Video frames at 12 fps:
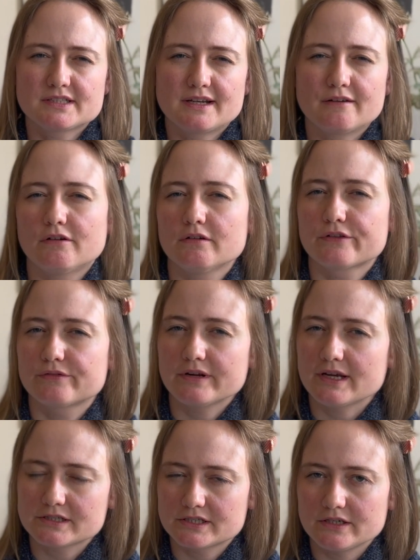and all 3
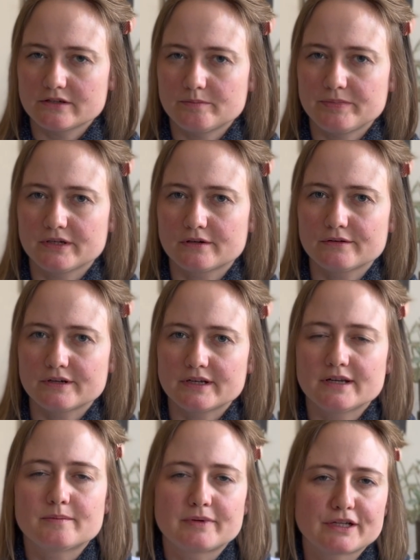actually could be included
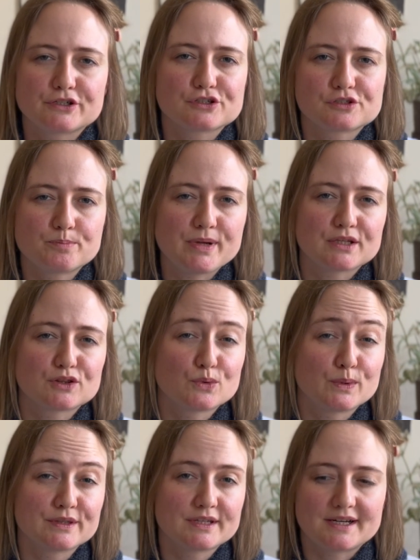here, but I just picked the
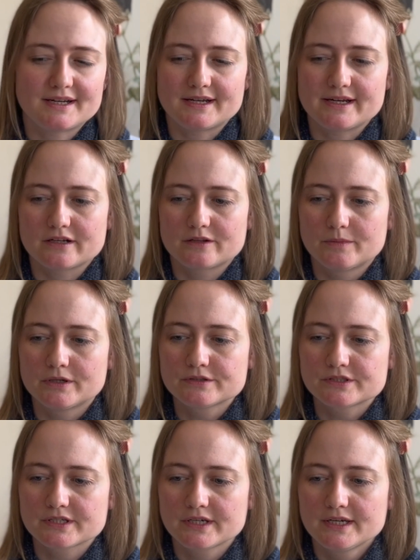one that I liked the most.